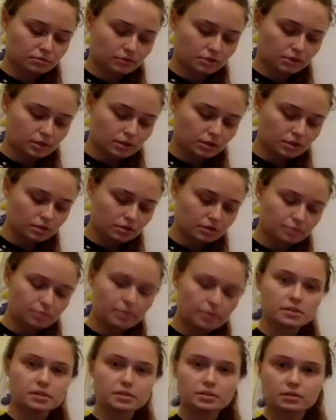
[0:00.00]
They
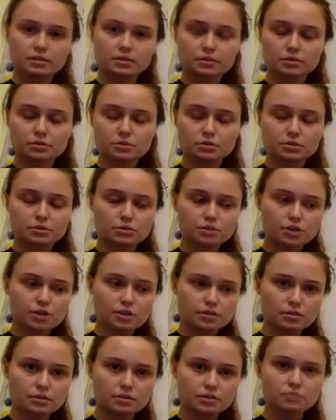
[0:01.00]
independently to each
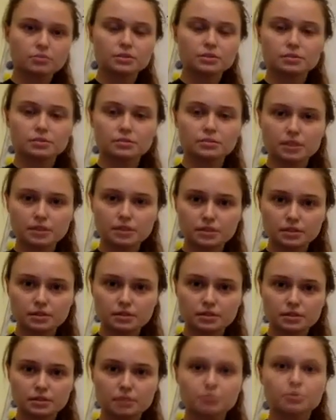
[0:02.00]
other maximizes
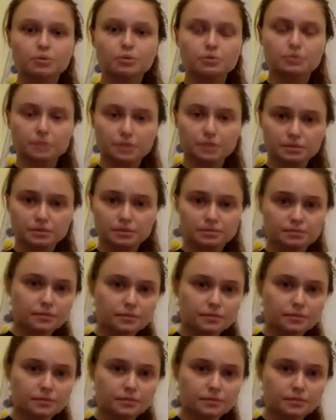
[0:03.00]
their profits.